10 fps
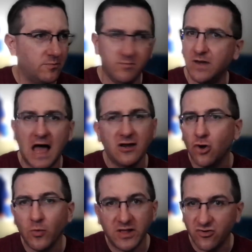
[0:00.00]
not
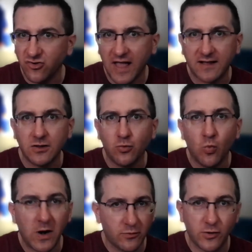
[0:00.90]
knowing exactly
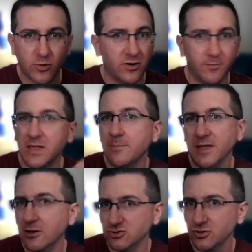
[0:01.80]
where they were going to be
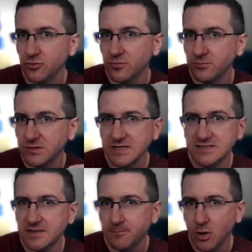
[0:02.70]
because their
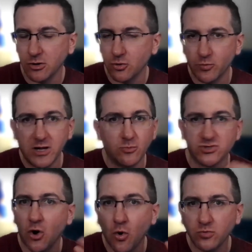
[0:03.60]
lease at Mullet Arena
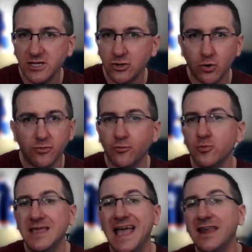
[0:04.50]
was only good
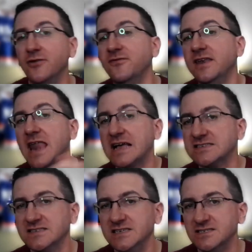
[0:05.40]
through the end of next
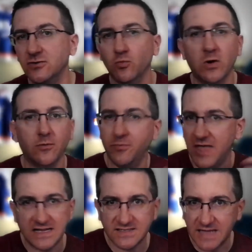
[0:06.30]
season. Well,
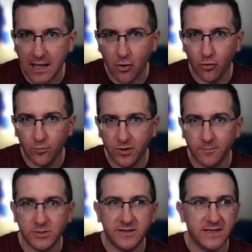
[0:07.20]
that's now
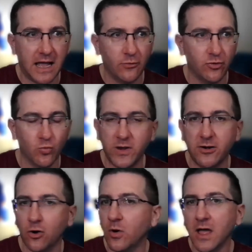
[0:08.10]
completely out the
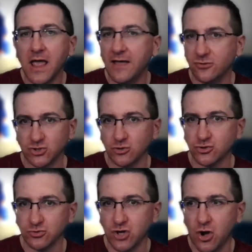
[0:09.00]
window. And there's
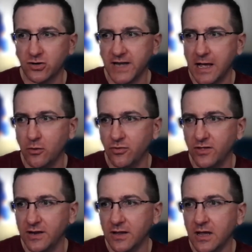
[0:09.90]
also talk now
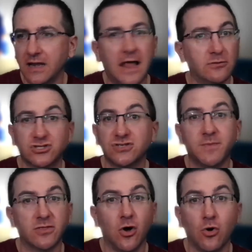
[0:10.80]
that now that
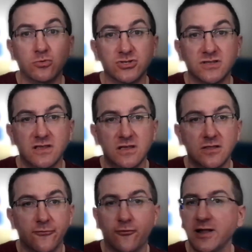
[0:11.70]
Smith owns the
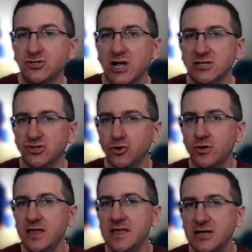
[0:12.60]
the franchise,
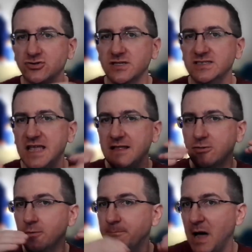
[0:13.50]
could he actually take
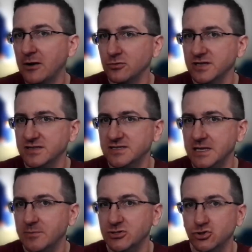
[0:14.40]
their minor league
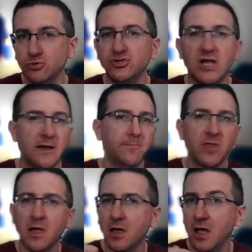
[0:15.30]
team in Tucson,
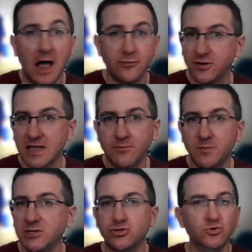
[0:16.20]
either keep
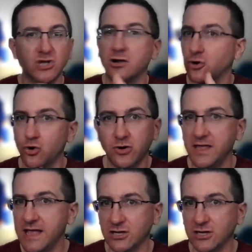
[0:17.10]
them in Tucson or could he